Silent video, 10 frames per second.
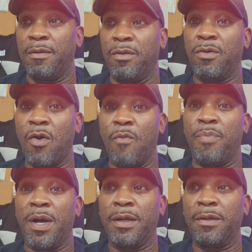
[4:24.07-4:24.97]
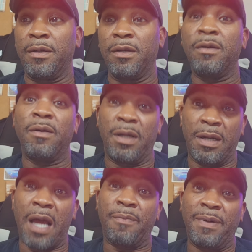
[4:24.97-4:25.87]
you know, but a
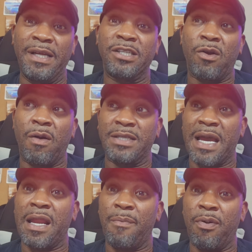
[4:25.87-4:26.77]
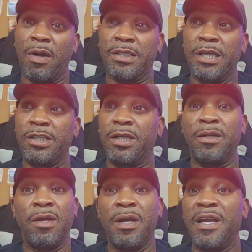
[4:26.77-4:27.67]
lot of police cars had that
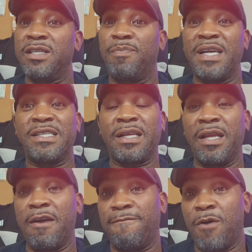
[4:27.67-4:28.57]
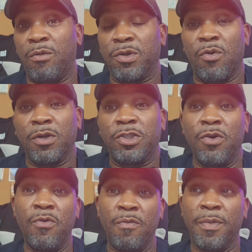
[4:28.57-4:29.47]
partition. It's basically a vault or a
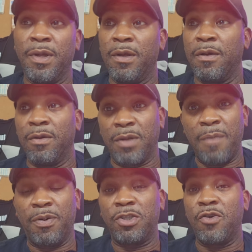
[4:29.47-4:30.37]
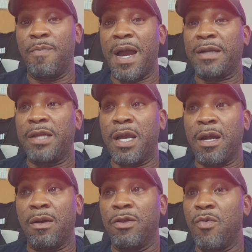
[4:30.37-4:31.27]
tomb. They put you back
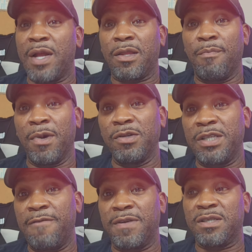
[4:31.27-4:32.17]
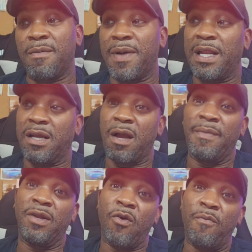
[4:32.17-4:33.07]
there. You at the mercy for somebody to
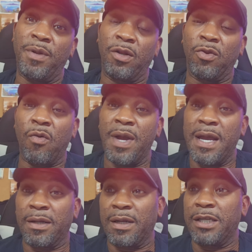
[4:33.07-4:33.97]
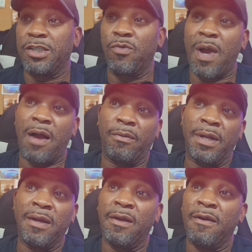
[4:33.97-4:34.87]
come and open the door handle to let you
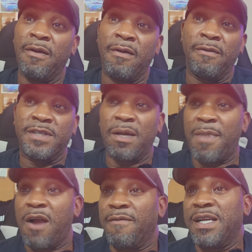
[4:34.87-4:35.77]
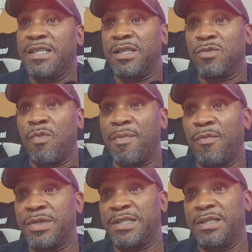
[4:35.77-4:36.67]
out. Some odd reason this
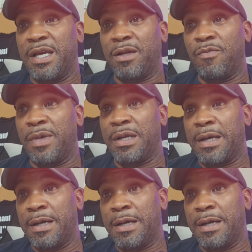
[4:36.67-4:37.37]
woman was dealing with